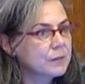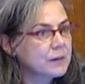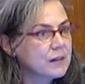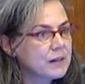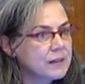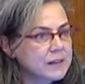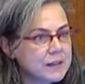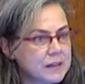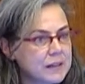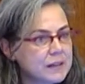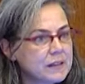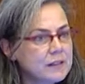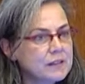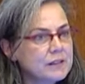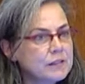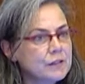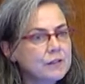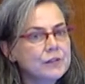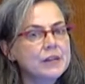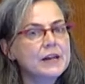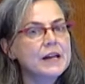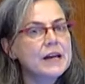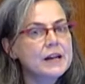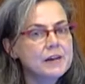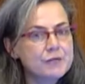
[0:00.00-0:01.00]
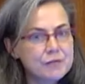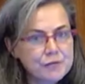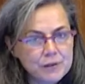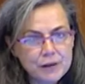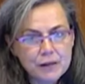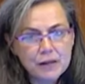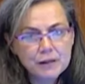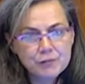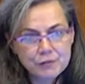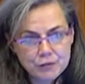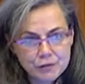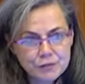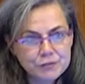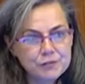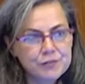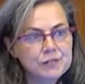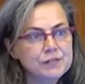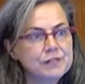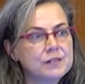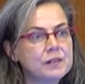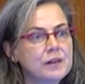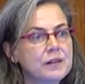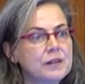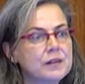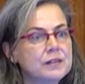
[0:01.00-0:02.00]
And I think it's on every level of
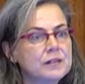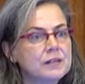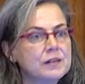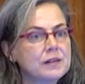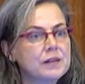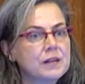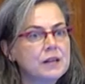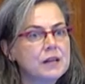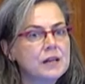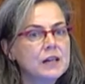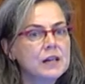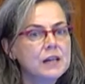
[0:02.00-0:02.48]
society.